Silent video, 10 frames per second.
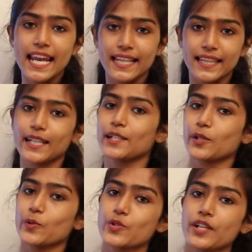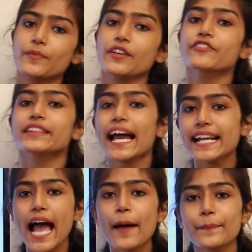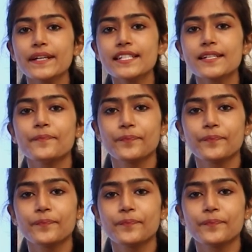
in the conclusion. If that happens,